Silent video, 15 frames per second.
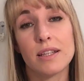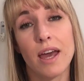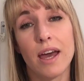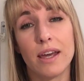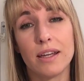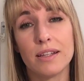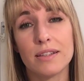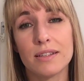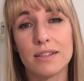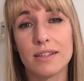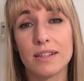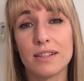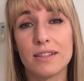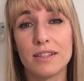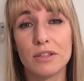case
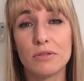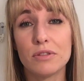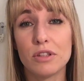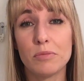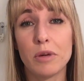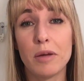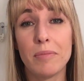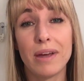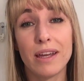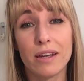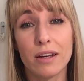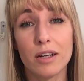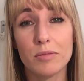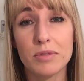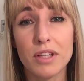I still do my
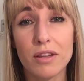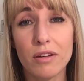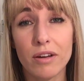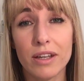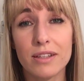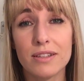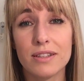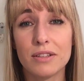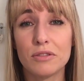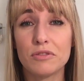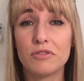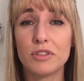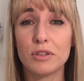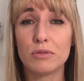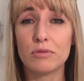makeup so that I still
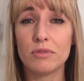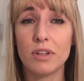feel